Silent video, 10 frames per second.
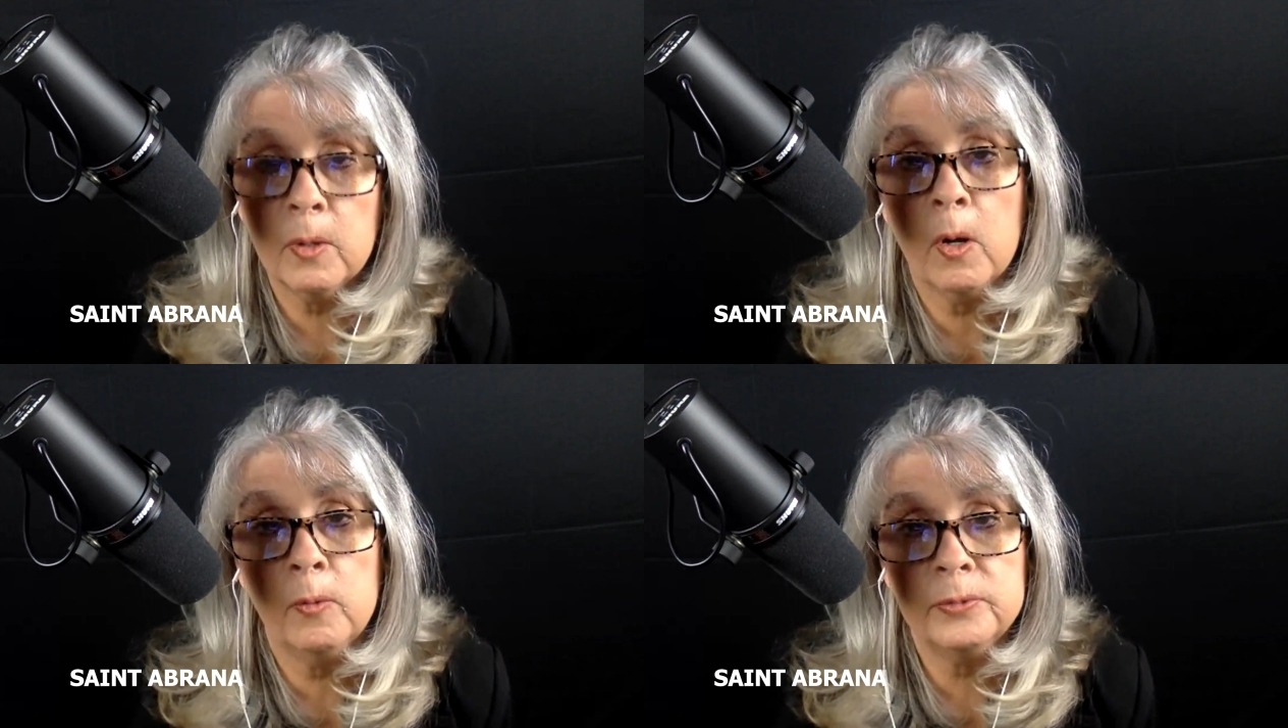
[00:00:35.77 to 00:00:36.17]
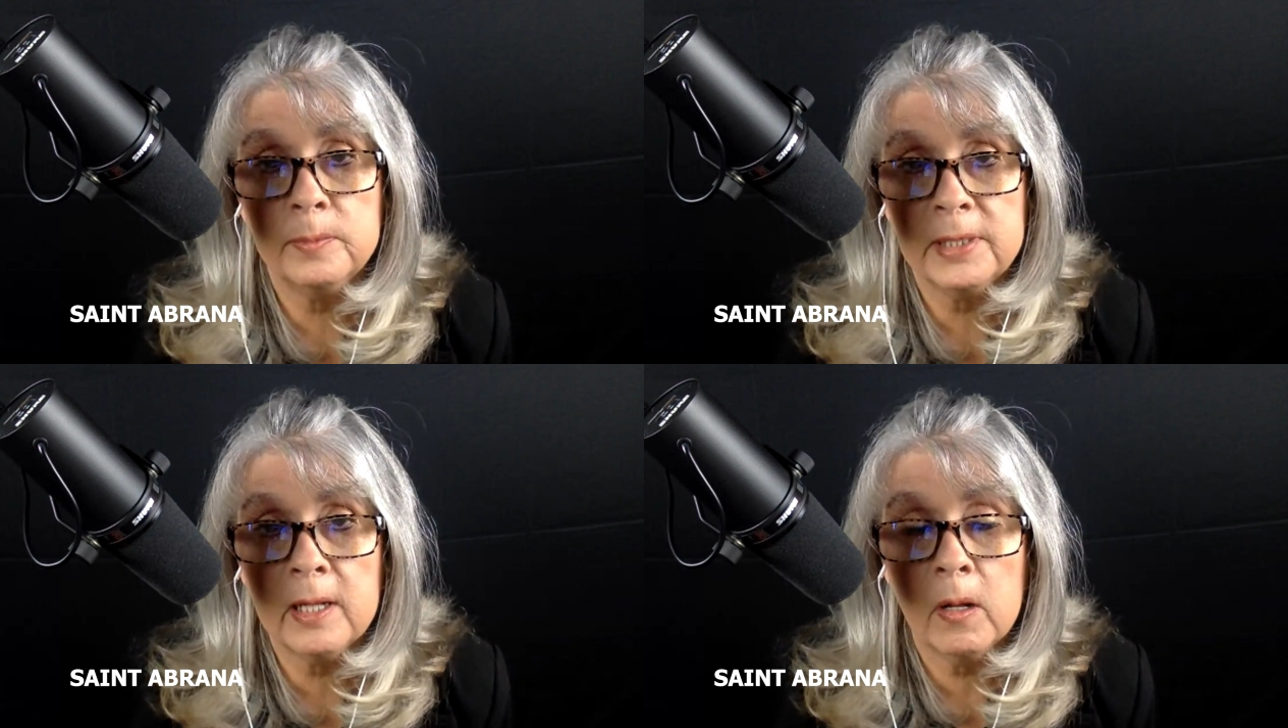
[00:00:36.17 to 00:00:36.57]
You
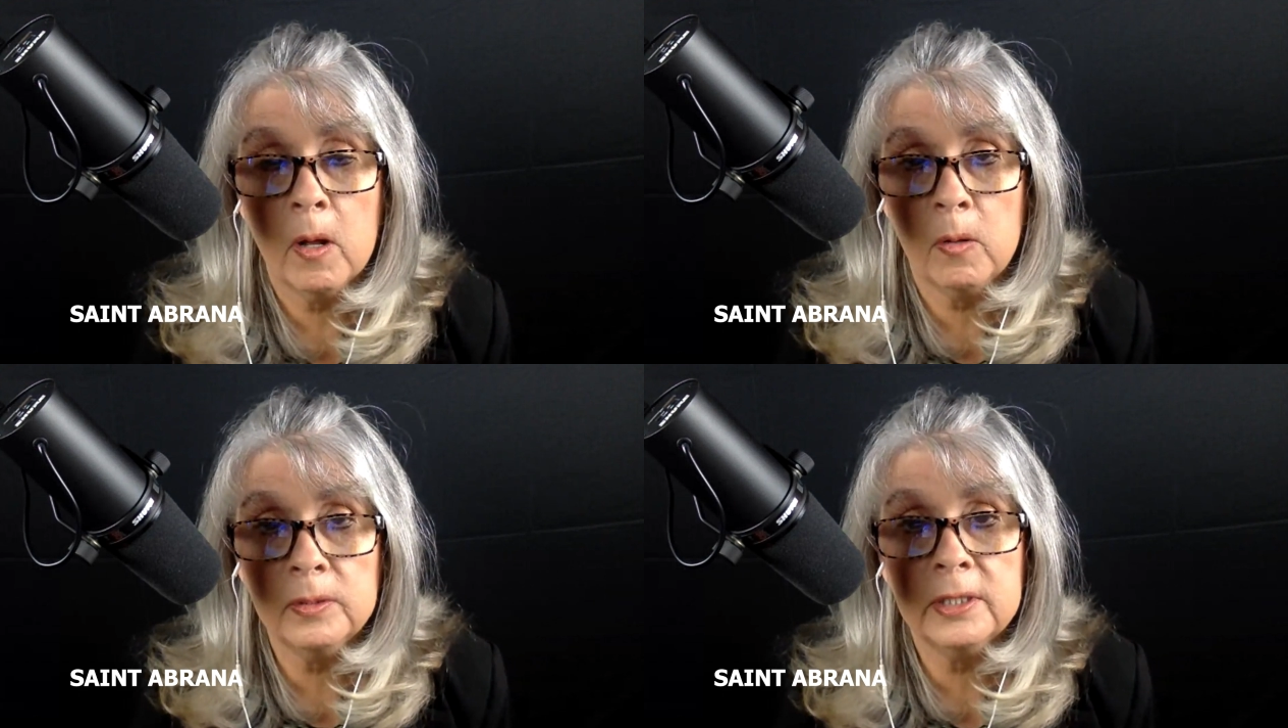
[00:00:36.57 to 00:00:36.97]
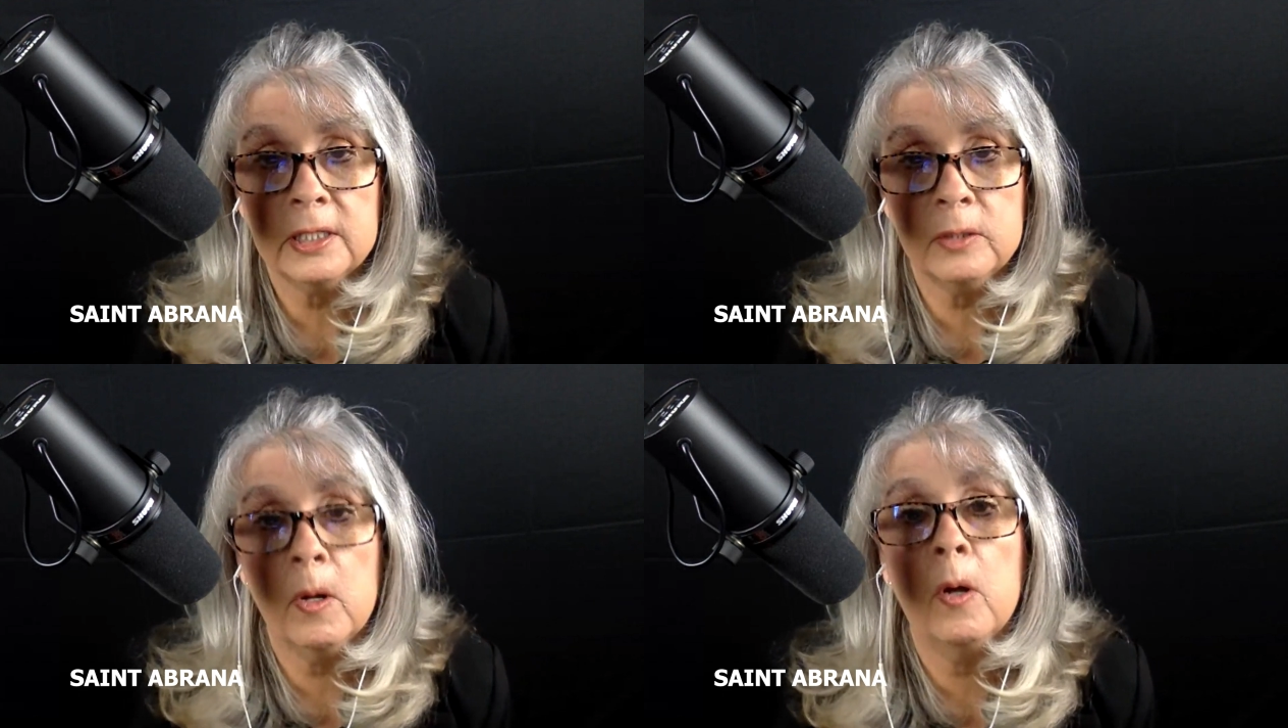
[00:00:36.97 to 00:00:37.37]
hope to be
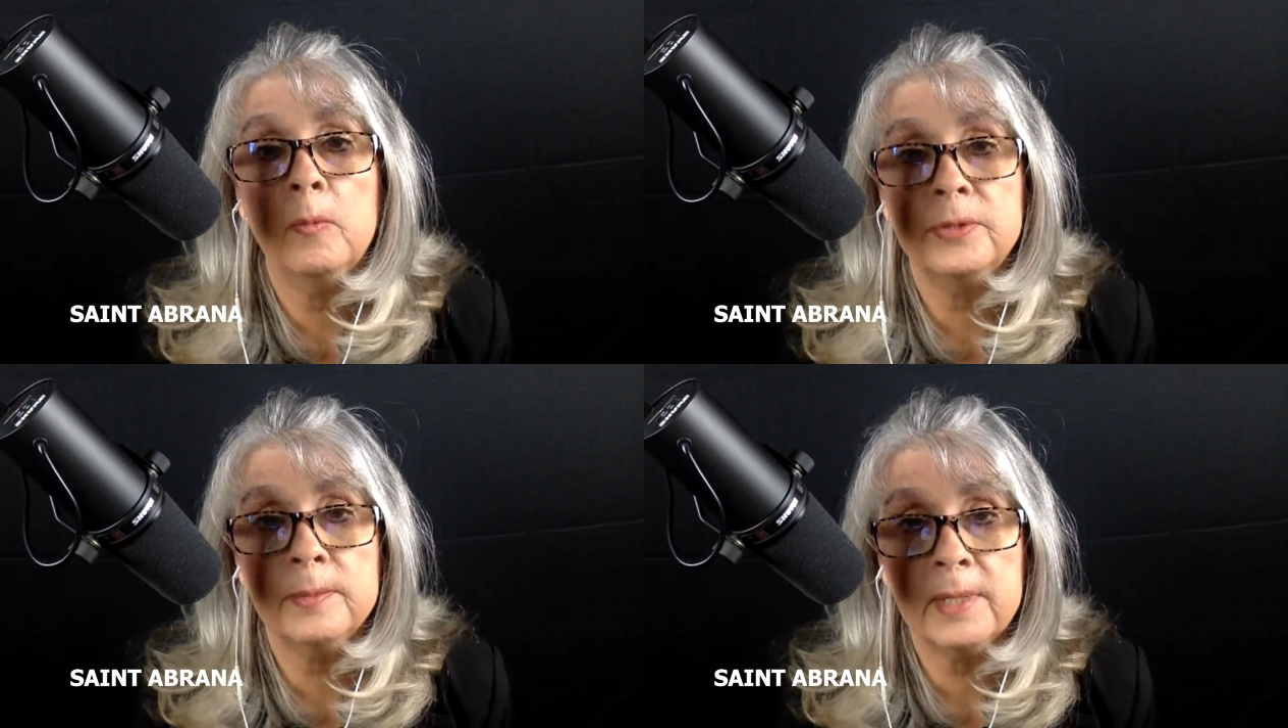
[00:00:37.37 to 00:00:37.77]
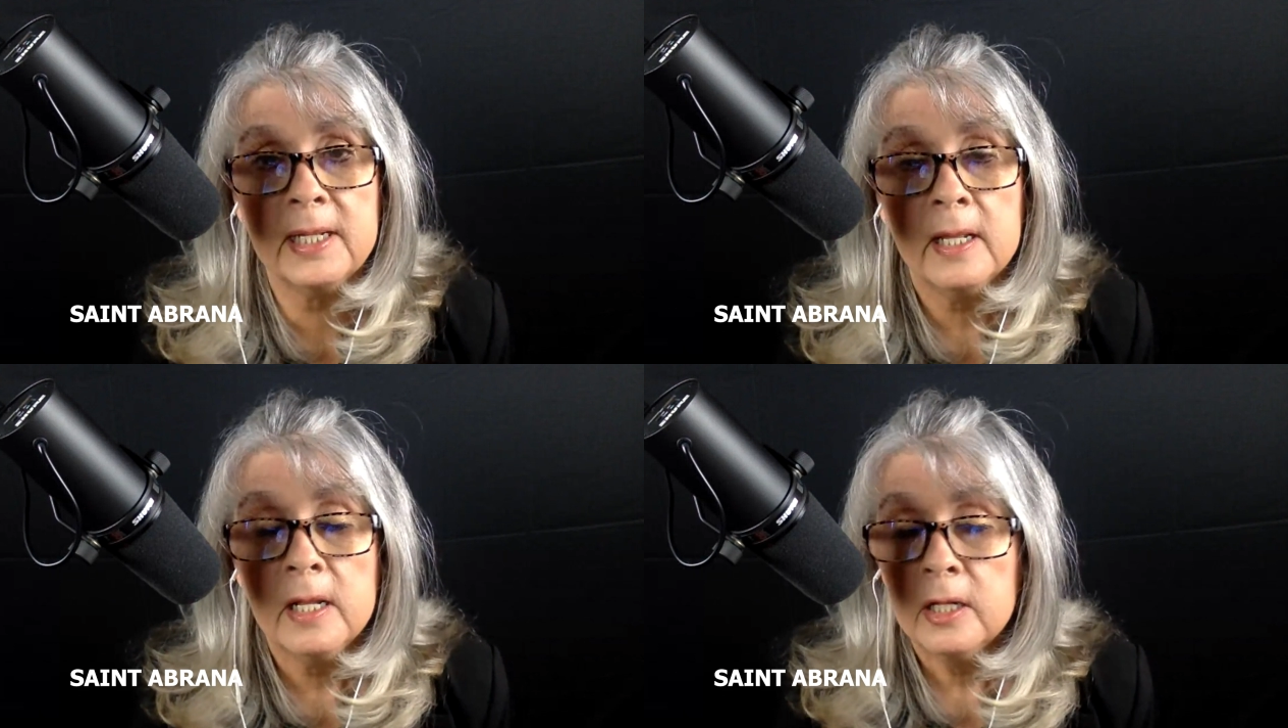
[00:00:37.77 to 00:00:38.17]
holy. You hope to
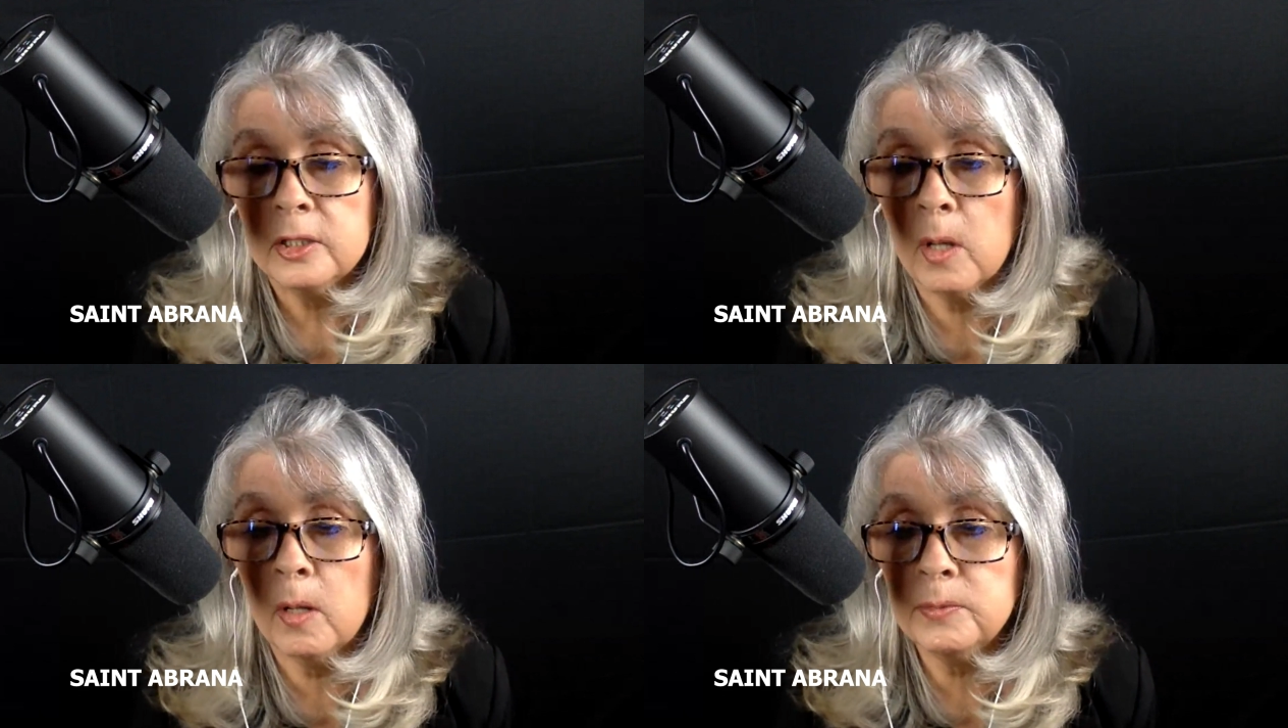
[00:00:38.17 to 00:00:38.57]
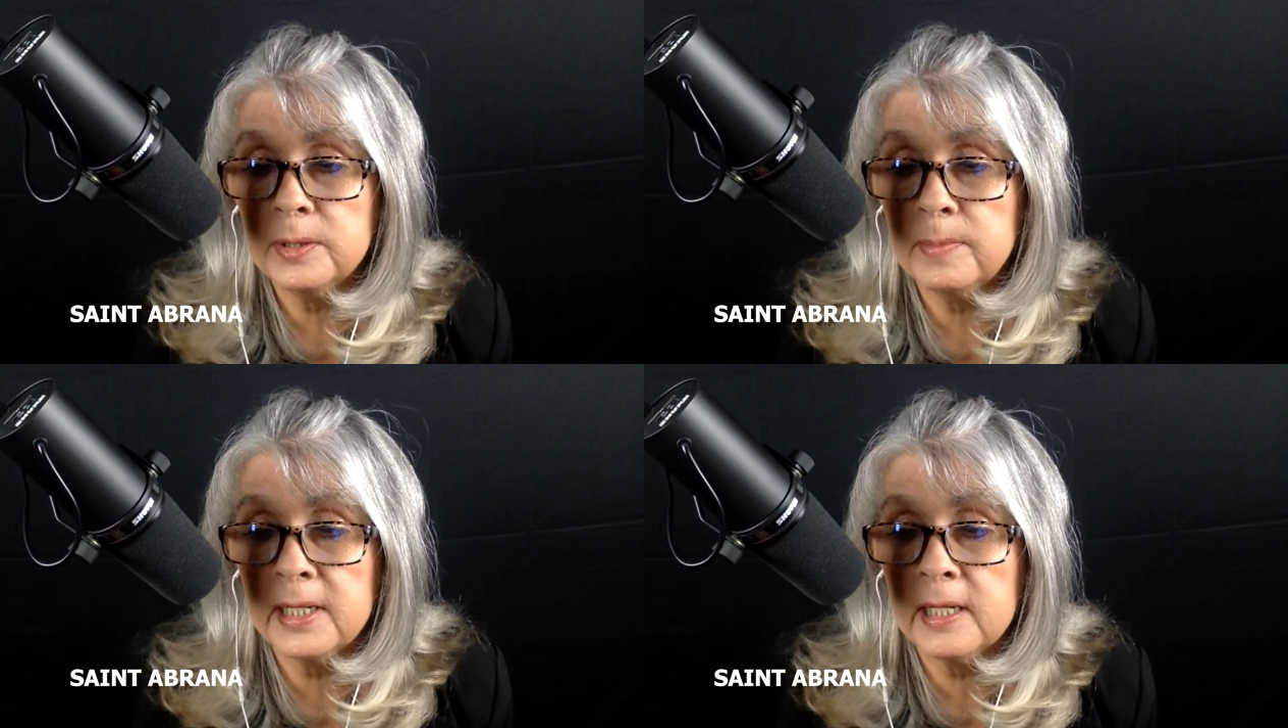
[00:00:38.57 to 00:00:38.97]
be, you
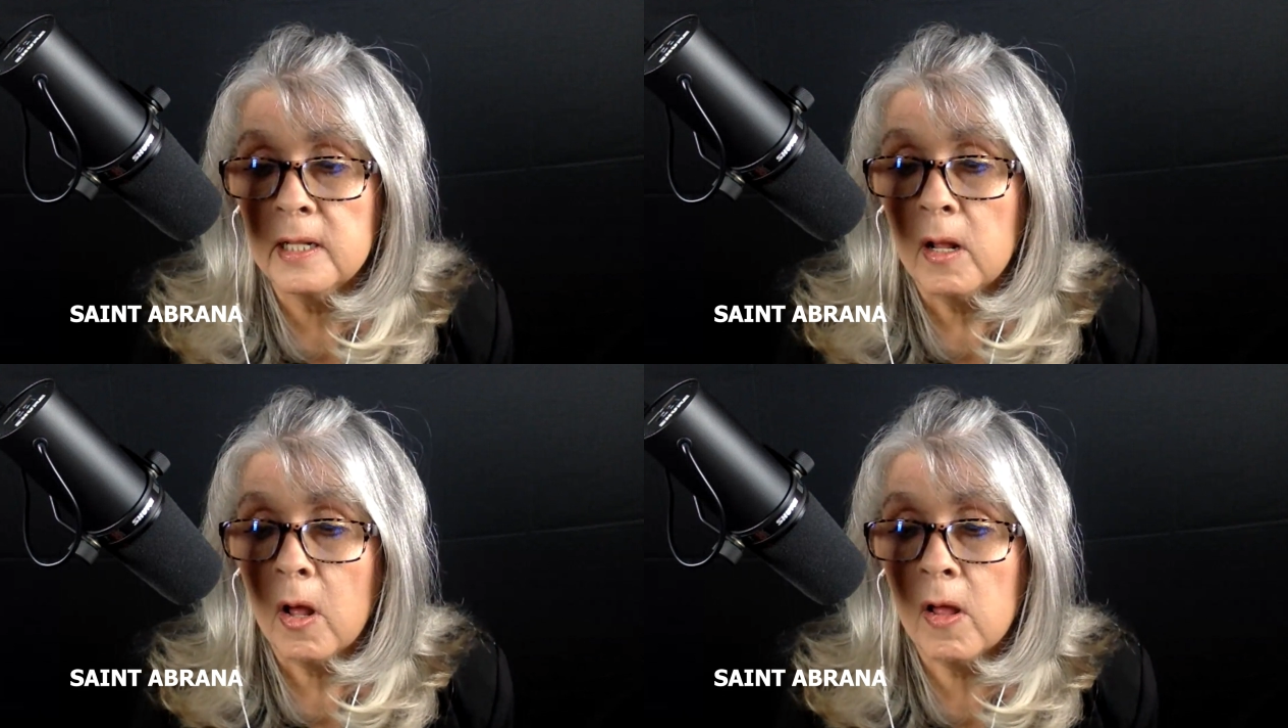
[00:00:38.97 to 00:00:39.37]
hope to be mm-hmm.